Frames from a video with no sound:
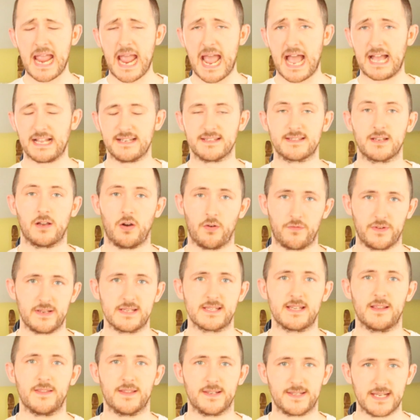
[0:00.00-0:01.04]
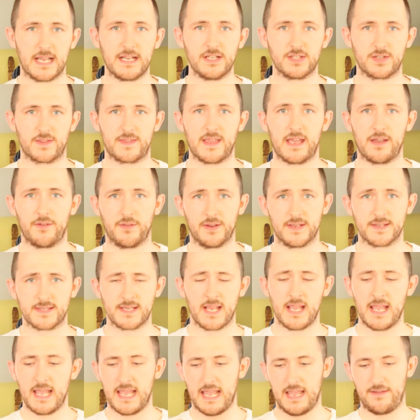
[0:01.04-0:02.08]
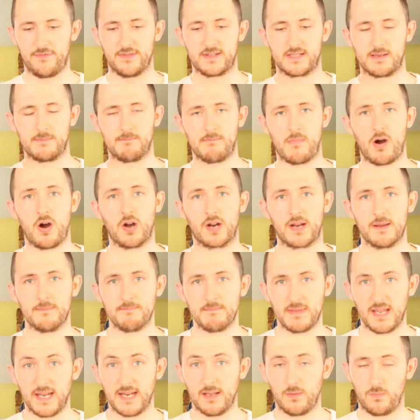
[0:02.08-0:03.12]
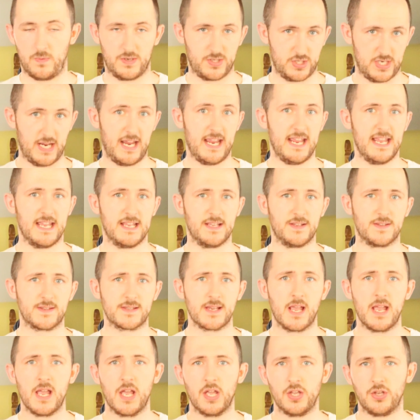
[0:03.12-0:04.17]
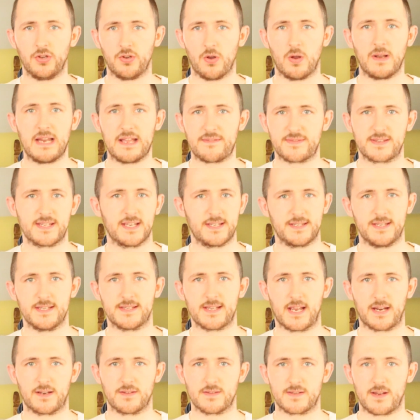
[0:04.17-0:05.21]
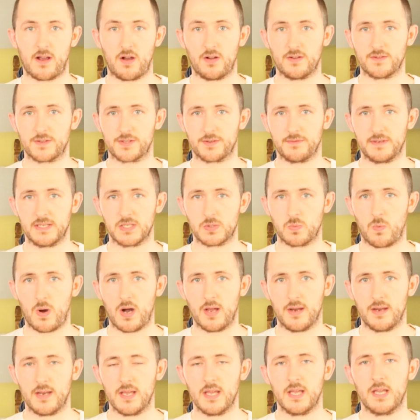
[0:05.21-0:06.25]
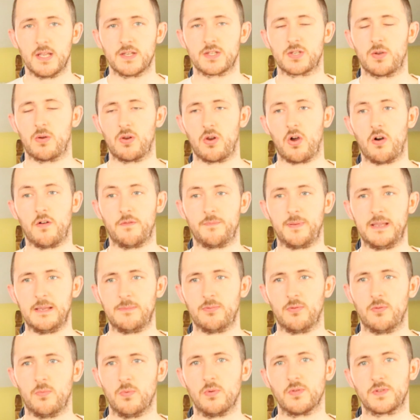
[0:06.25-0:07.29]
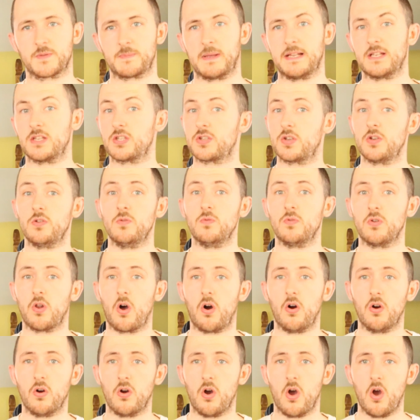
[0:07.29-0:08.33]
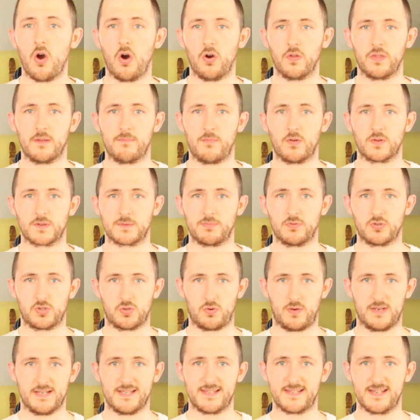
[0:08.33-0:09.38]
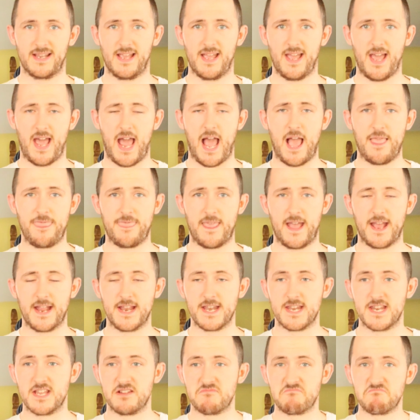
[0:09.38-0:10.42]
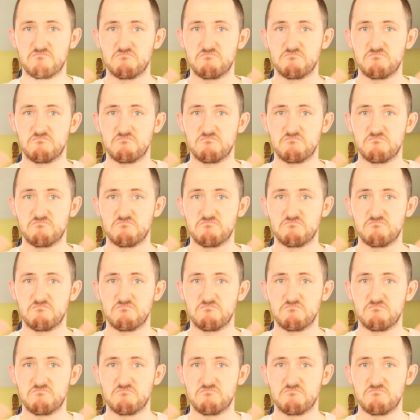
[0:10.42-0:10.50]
And obviously the danger there is, if it's a mark a minute, which it is, you only have 60 seconds to answer each one. So a lot of people will spend too long on the multiple choice and then